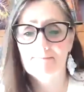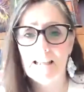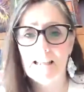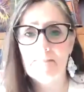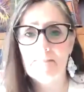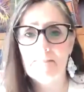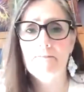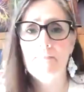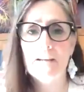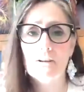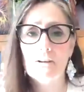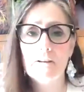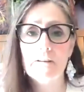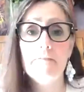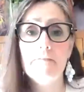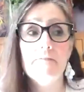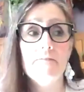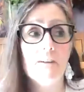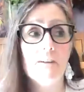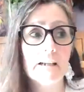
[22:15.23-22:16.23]
in very
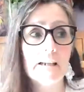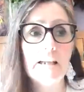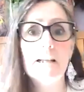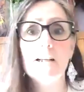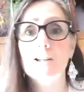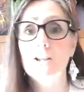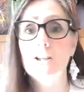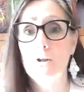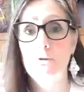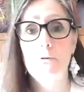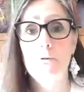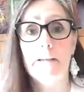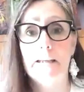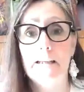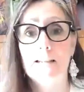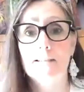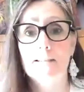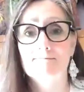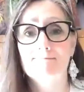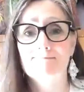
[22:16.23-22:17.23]
funky
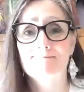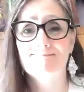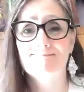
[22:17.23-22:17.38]
clothing.